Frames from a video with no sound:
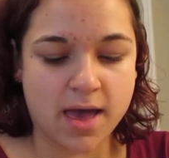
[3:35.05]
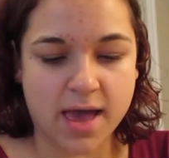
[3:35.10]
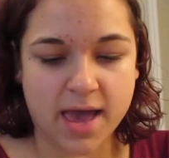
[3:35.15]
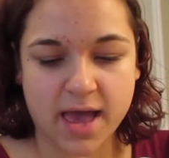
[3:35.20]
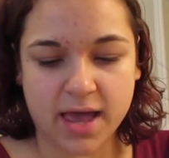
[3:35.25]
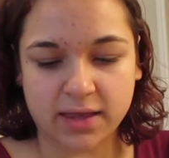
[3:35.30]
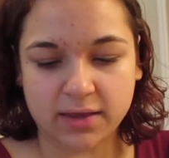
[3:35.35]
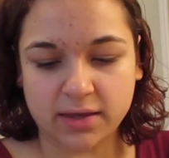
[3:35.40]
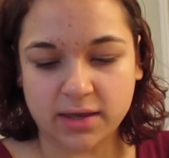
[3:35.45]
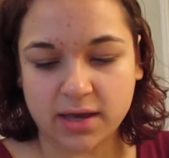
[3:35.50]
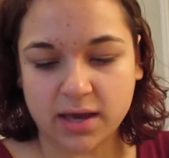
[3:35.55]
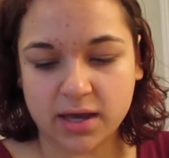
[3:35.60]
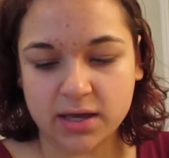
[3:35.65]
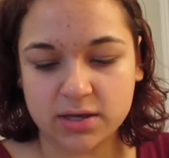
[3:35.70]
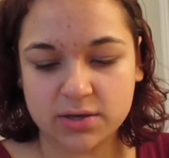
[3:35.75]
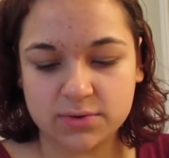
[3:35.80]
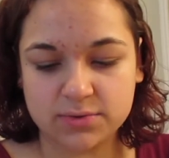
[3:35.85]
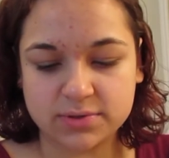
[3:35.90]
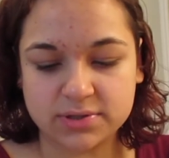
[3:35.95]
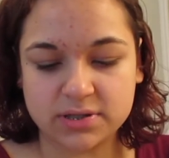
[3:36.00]
and I
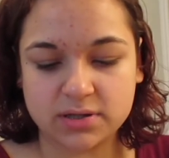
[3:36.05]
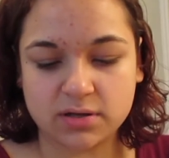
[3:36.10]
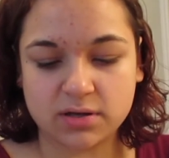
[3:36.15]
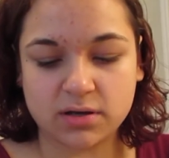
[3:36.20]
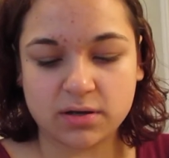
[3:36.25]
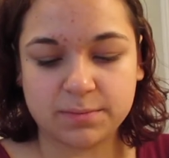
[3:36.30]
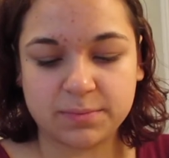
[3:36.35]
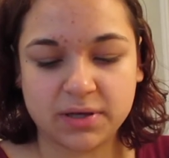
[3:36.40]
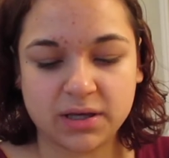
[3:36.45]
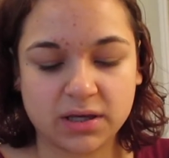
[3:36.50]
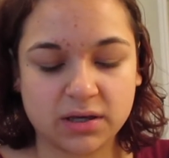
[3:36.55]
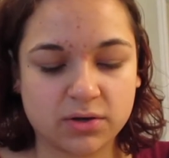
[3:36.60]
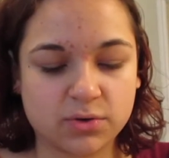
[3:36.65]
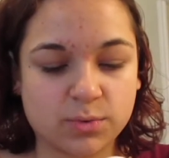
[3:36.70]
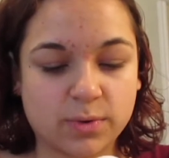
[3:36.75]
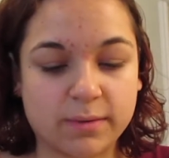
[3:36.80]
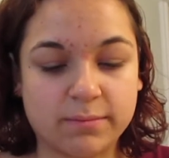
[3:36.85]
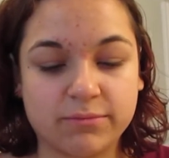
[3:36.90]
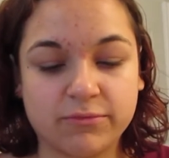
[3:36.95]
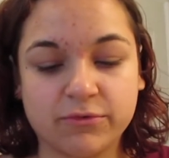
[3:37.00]
used the pink
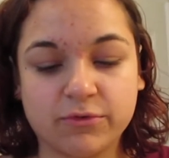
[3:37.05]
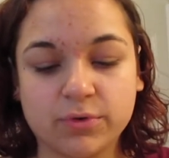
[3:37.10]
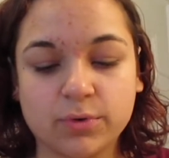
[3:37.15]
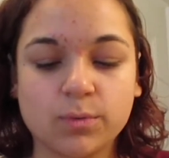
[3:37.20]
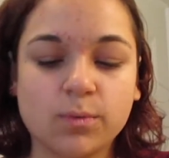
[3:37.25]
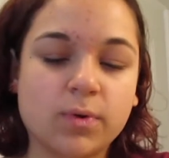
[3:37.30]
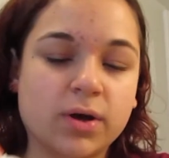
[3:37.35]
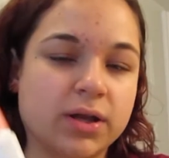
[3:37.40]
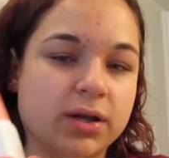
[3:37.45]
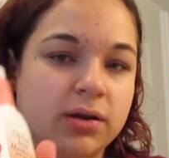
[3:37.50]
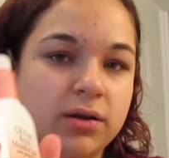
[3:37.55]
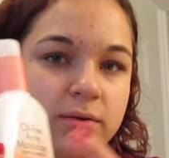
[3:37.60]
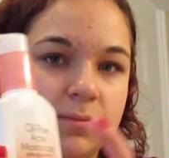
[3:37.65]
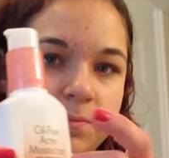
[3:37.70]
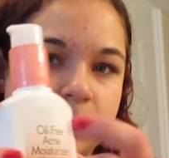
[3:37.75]
grapefruit one.